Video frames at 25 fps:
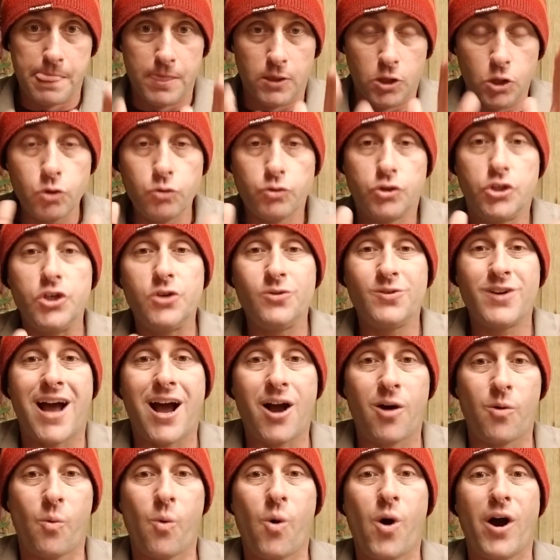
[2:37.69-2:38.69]
You do
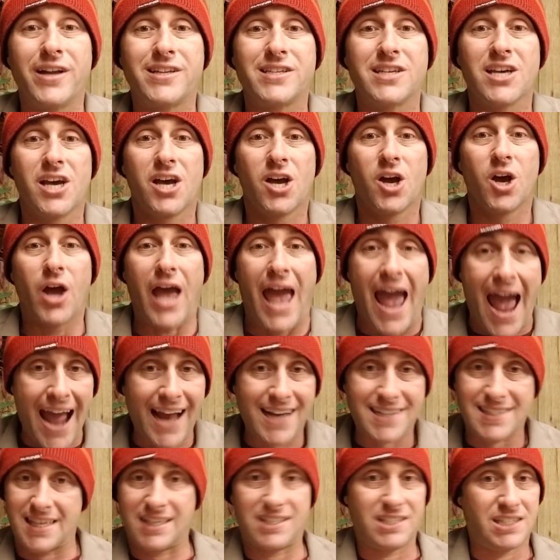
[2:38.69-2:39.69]
not want
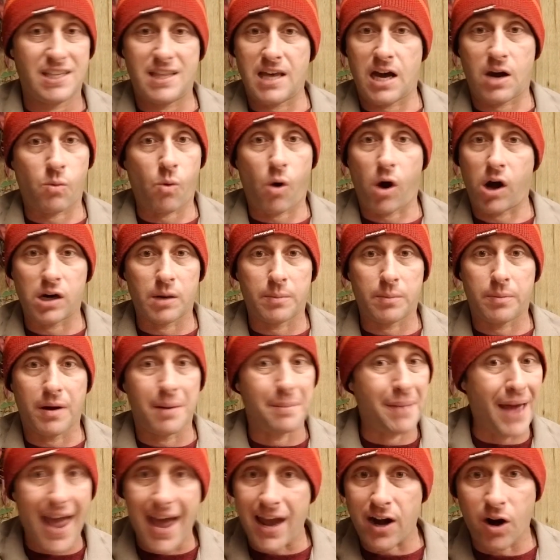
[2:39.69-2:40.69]
access to that water
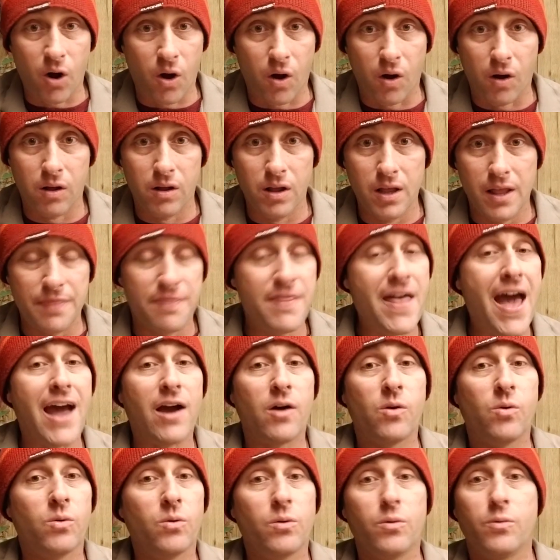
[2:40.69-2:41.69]
pump at all.
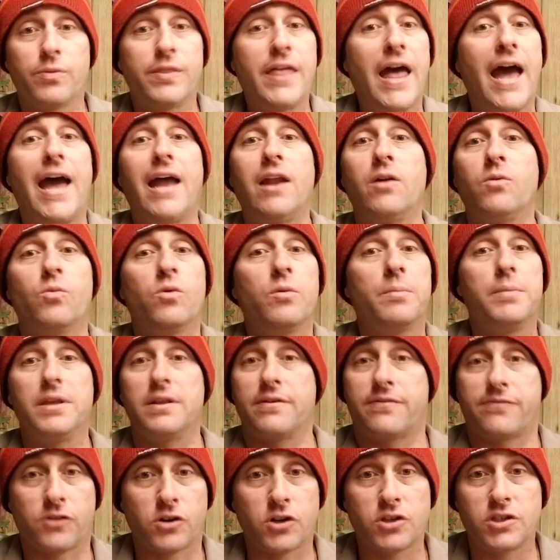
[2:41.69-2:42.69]
That will be the
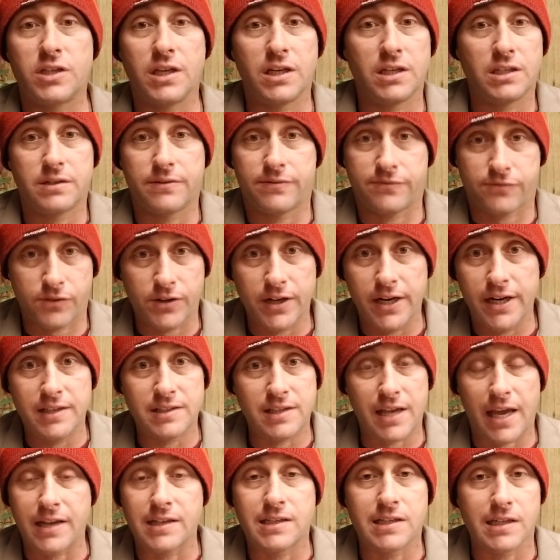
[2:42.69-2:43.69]
first thing to
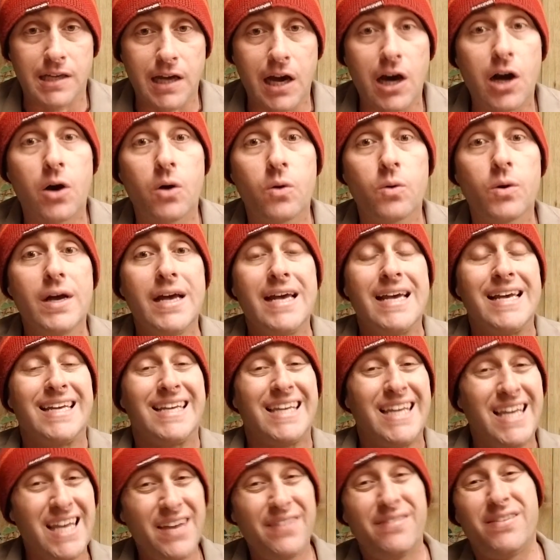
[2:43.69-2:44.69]
freeze and to go.
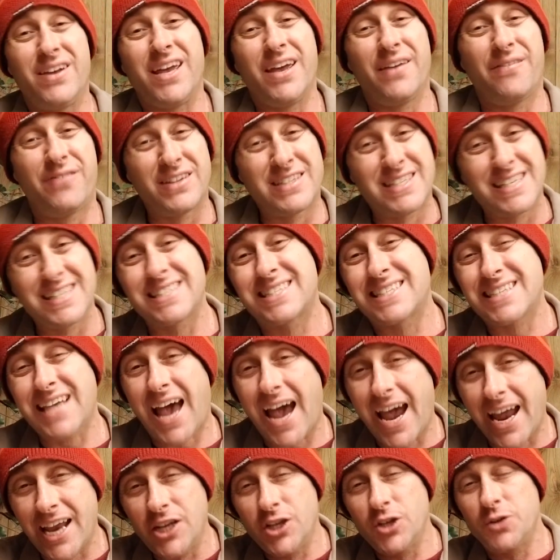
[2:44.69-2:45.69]
Even if it's
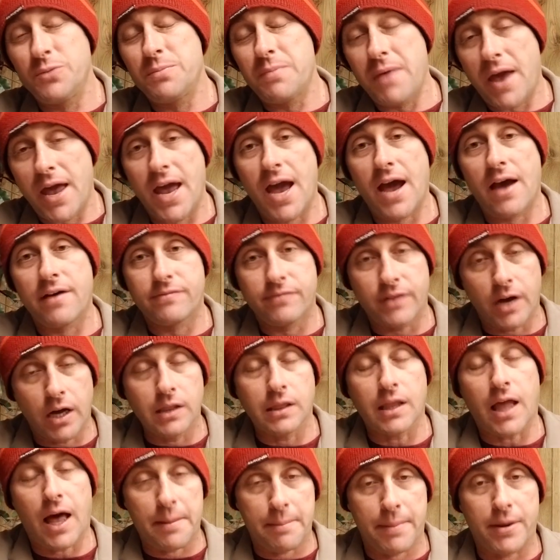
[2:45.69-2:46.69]
inside, you may have a
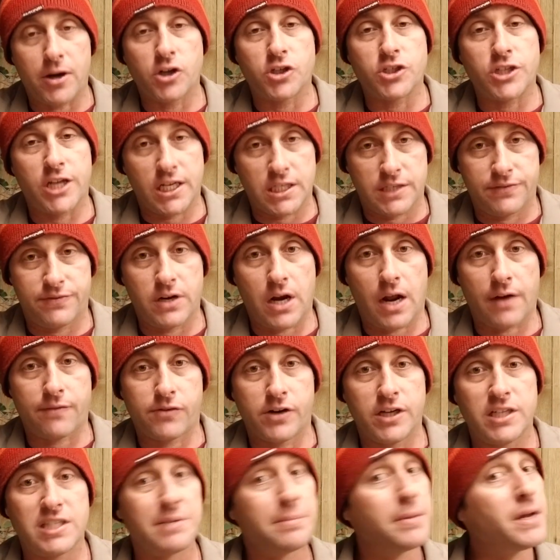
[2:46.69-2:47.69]
lot better chance of it not
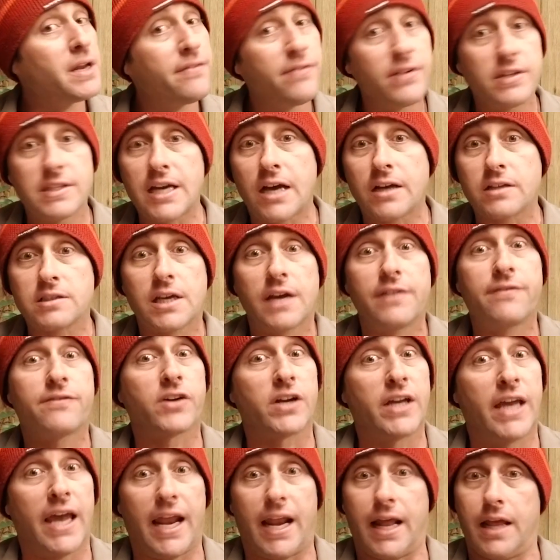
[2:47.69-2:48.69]
freezing, but if it's outside,
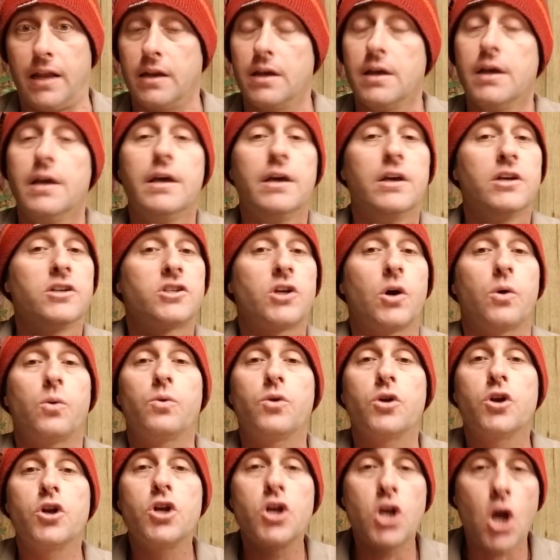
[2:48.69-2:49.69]
forget it.
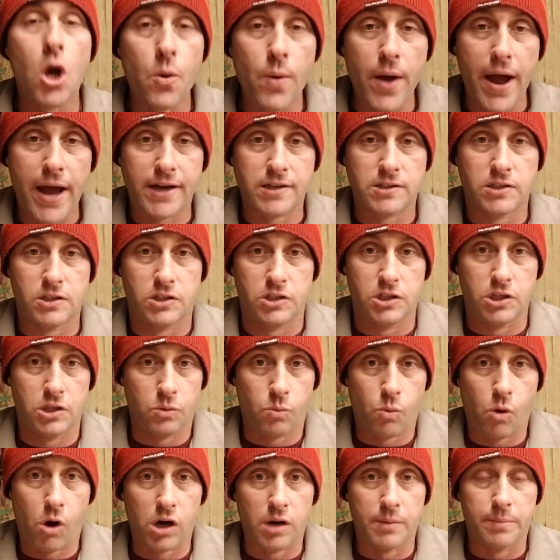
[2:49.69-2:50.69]
So no access to the
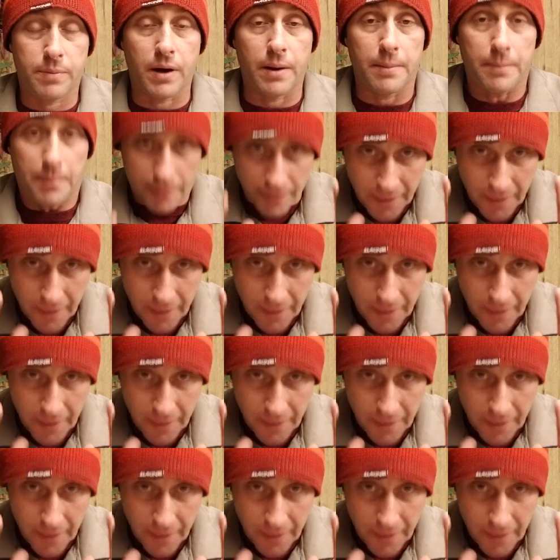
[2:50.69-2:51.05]
water pump.